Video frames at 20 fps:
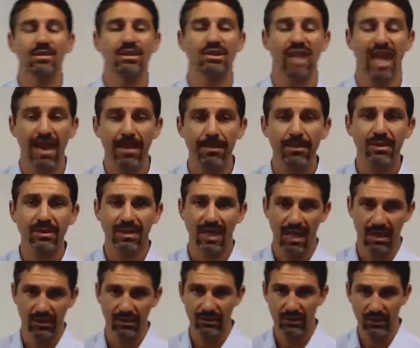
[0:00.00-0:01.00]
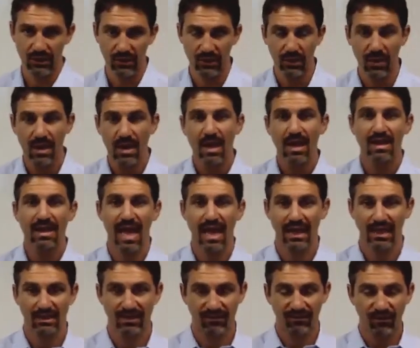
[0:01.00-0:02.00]
sample tells you
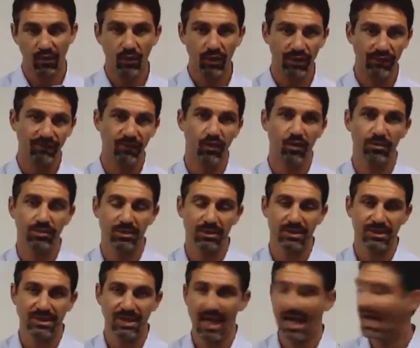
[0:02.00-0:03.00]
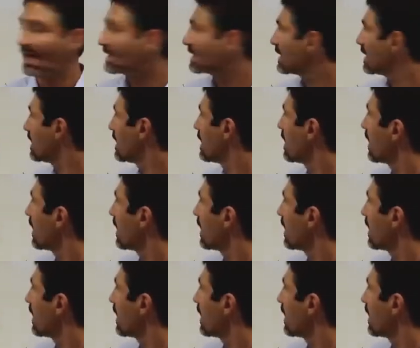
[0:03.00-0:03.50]
that it's 44%,